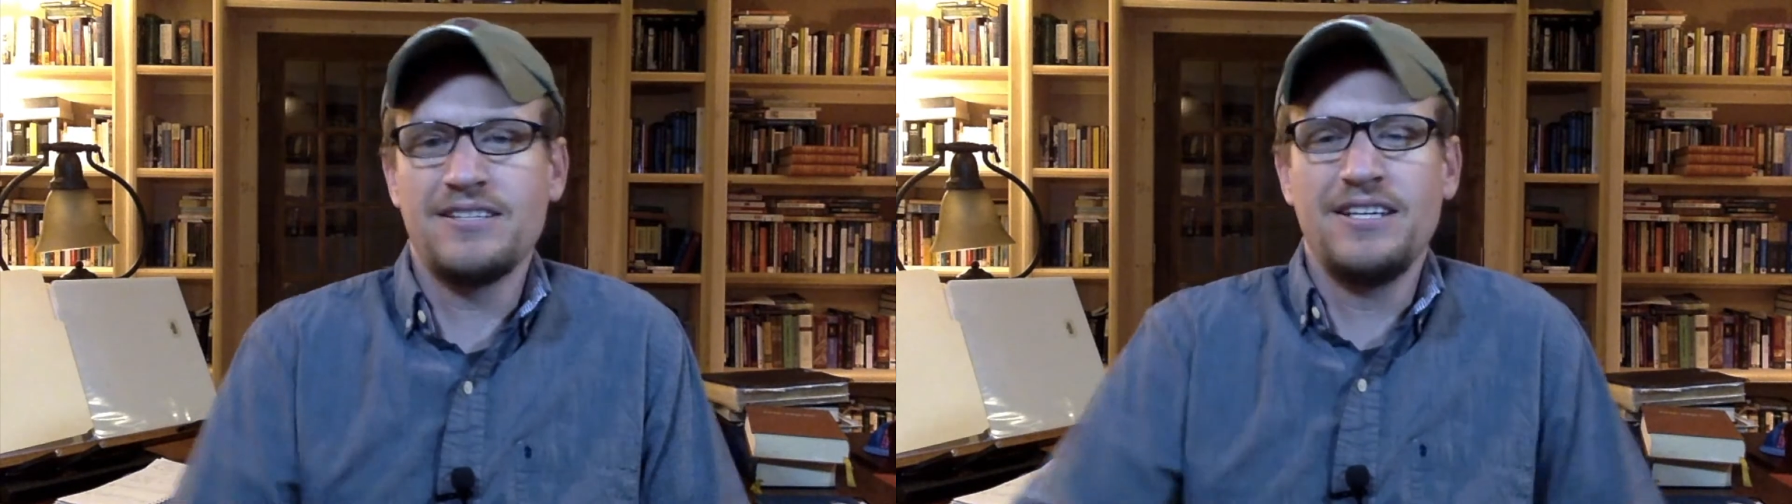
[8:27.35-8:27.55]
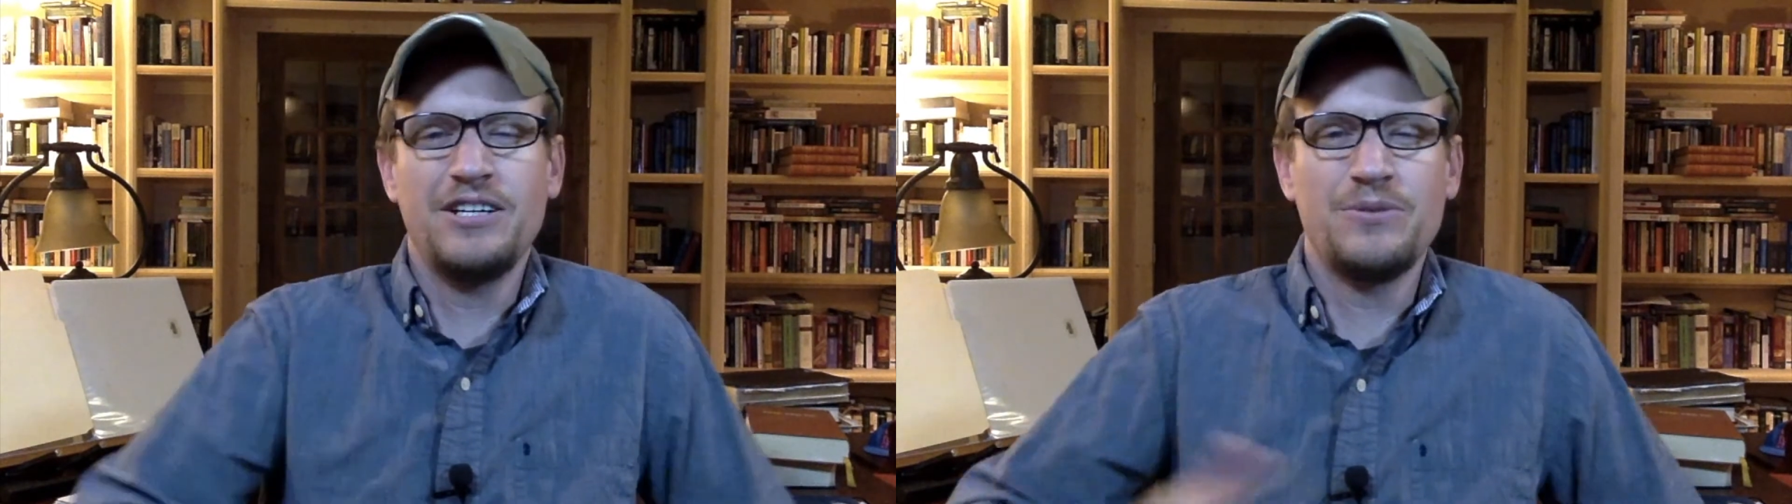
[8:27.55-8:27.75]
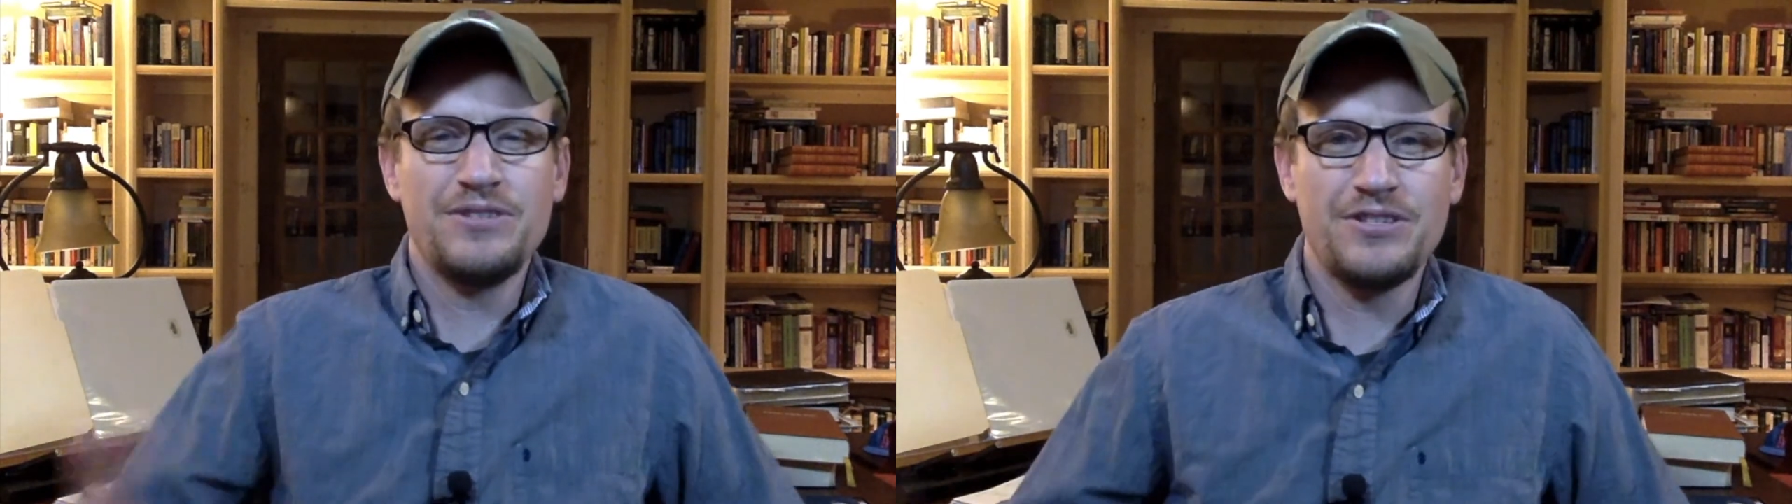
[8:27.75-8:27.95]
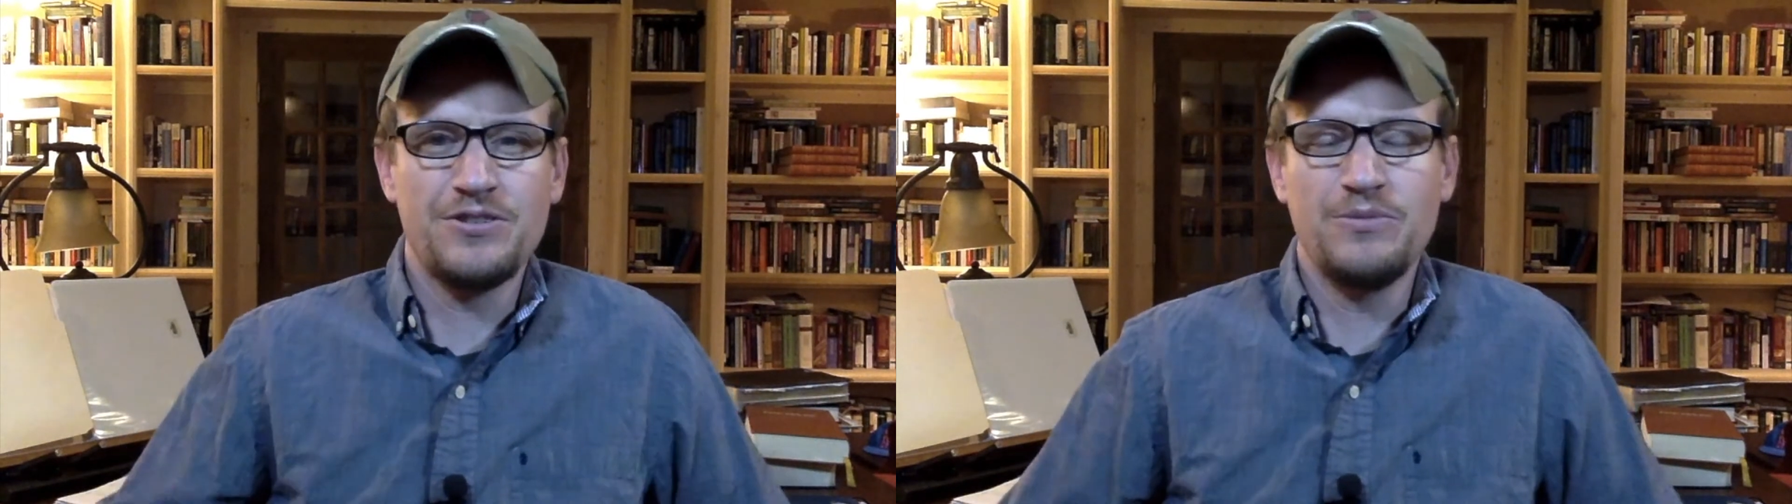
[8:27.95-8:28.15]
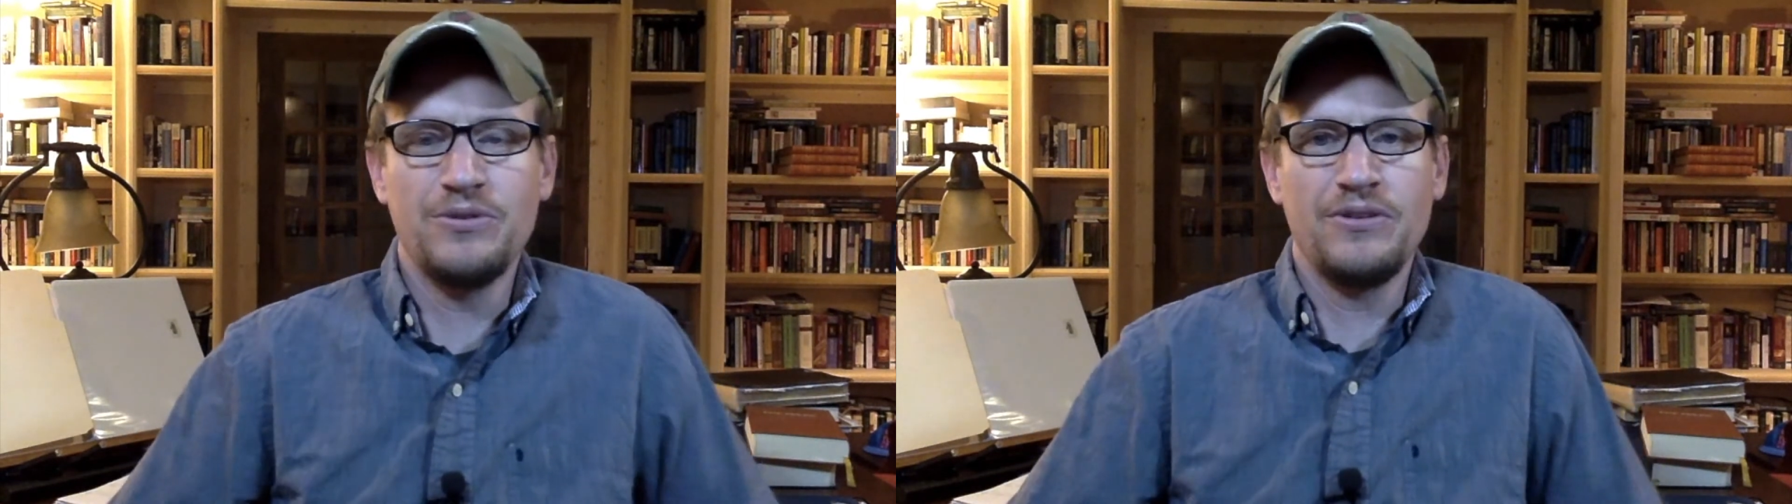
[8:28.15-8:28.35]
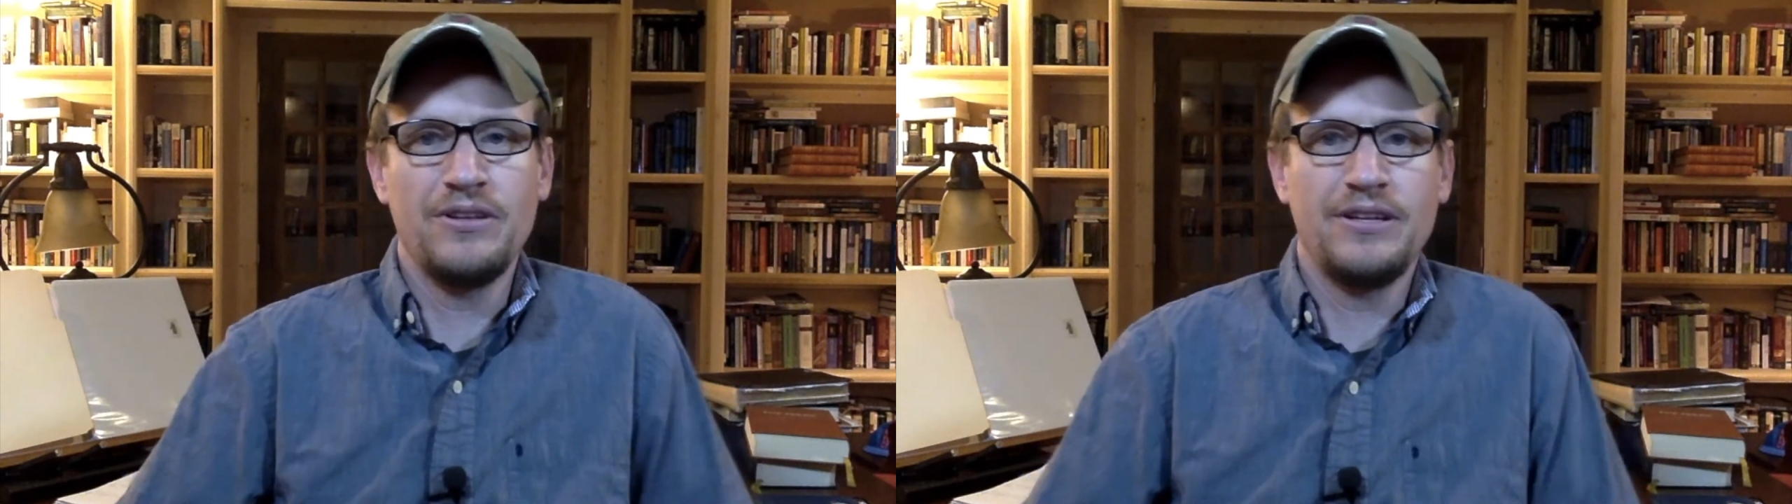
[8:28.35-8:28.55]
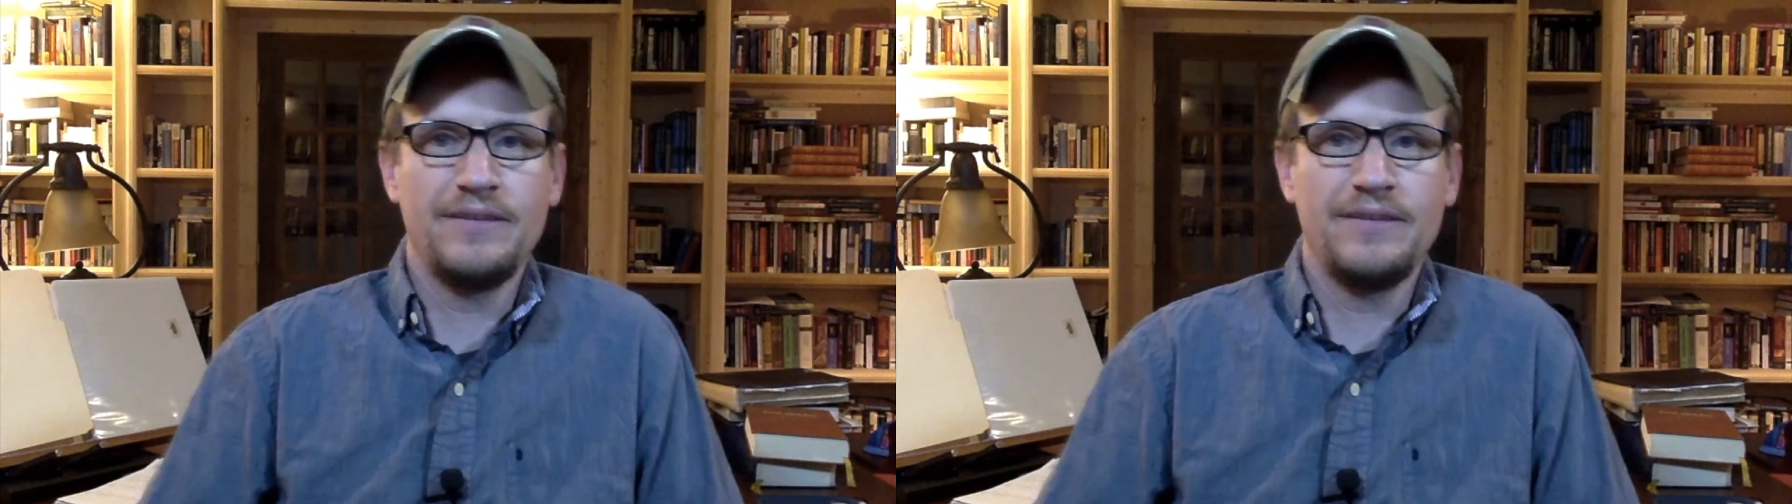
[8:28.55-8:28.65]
an irresistible